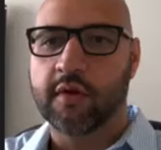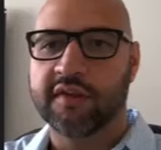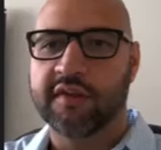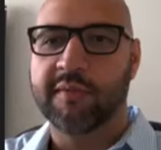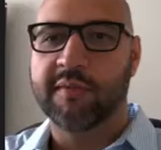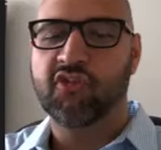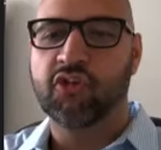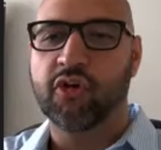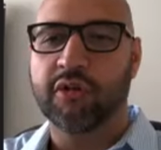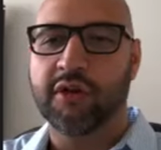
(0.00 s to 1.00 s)
So as
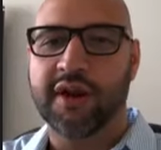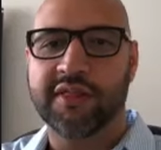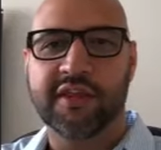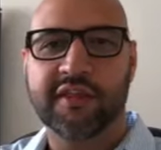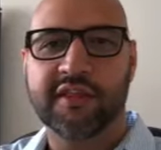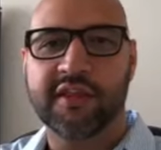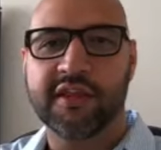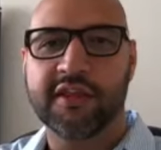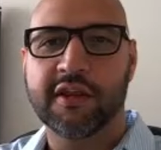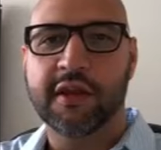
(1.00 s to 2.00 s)
mentioned earlier, I think
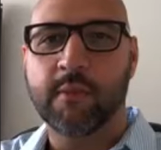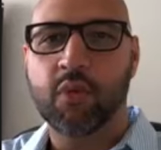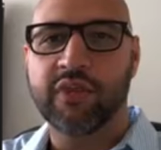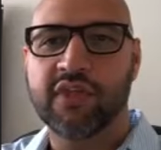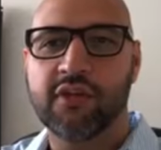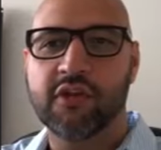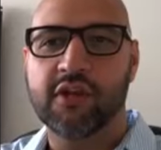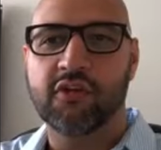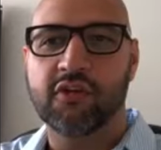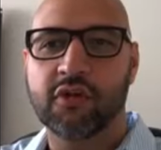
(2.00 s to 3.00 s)
the number one thing
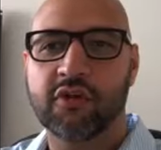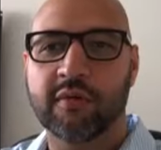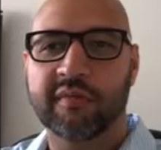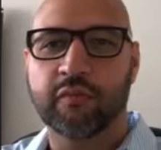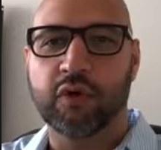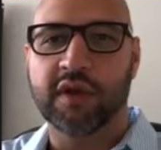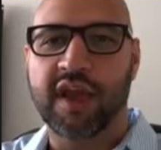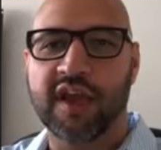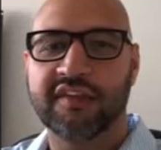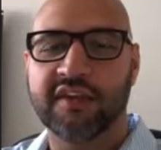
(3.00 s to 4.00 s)
you can do in terms of
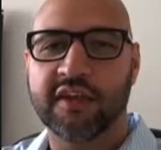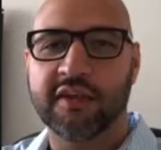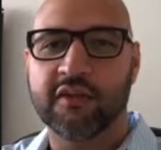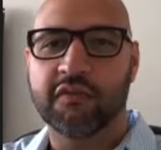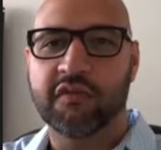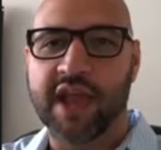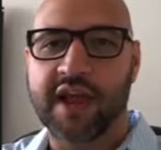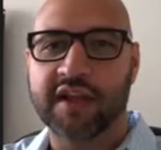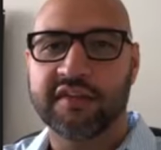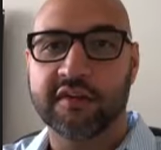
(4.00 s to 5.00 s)
organizing your
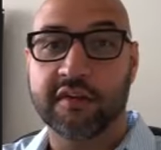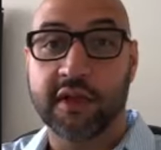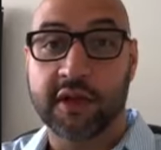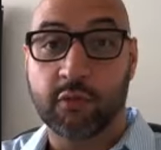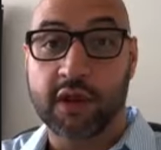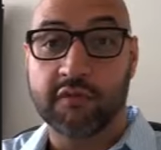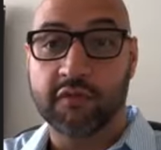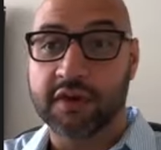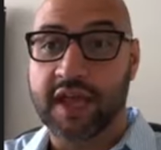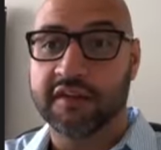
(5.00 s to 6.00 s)
finances and getting
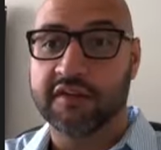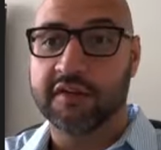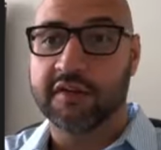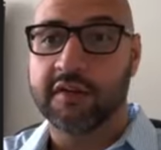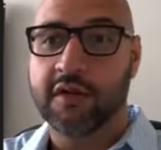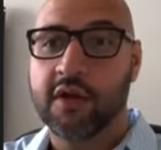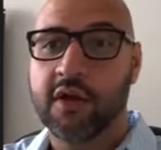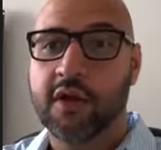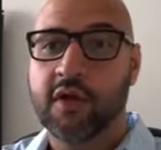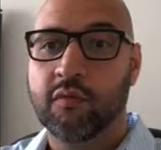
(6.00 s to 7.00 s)
ready for tax season
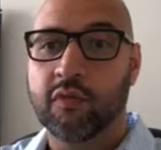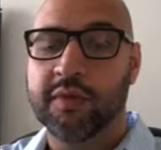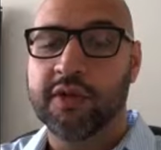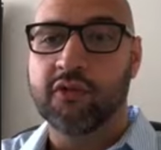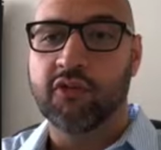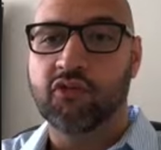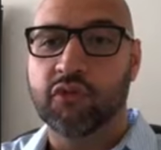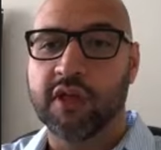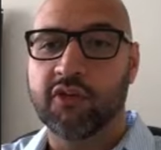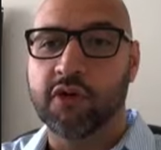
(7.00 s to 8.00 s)
would be to
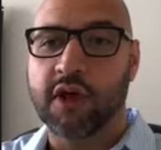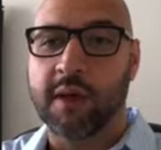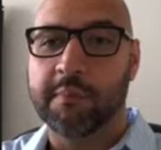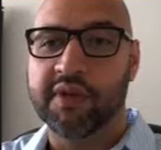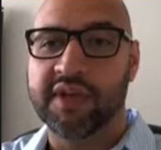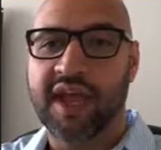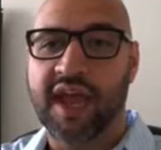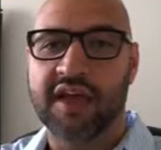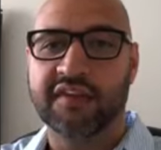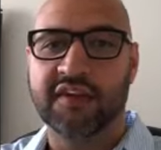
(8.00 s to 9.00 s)
ensure that your
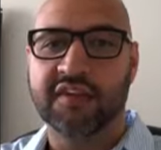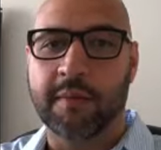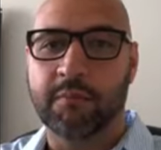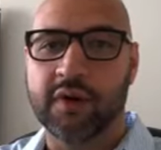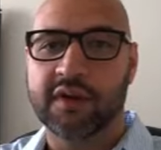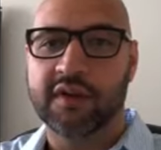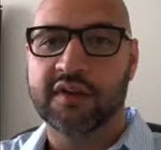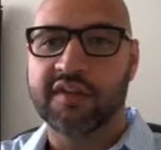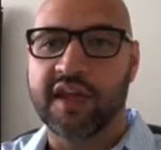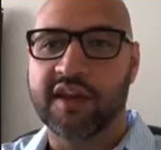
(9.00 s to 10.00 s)
company has a separate
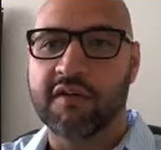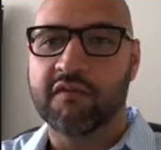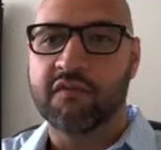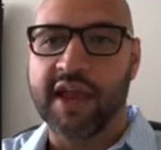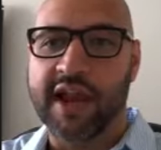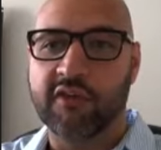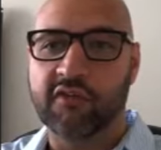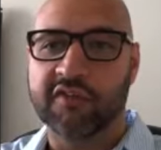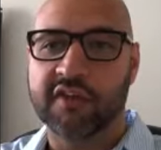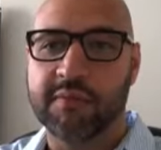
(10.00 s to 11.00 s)
set of
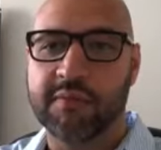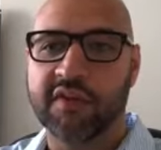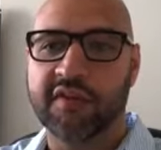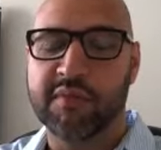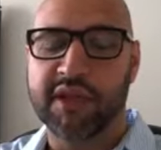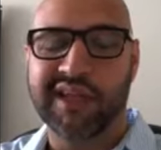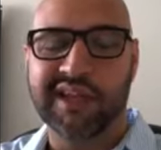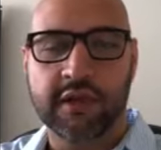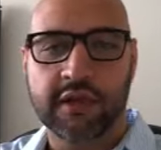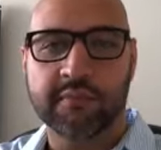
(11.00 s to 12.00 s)
financial statements,
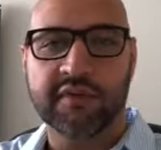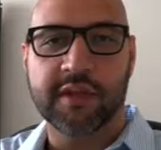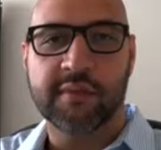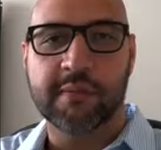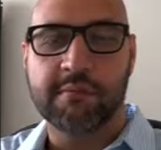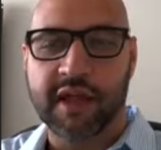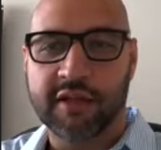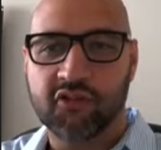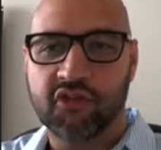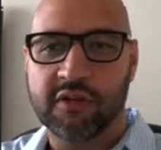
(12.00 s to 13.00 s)
meaning an income statement and
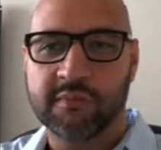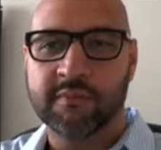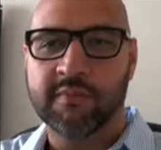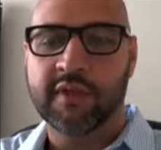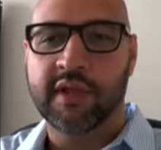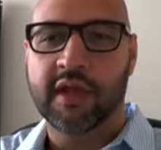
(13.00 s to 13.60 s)
balance sheet.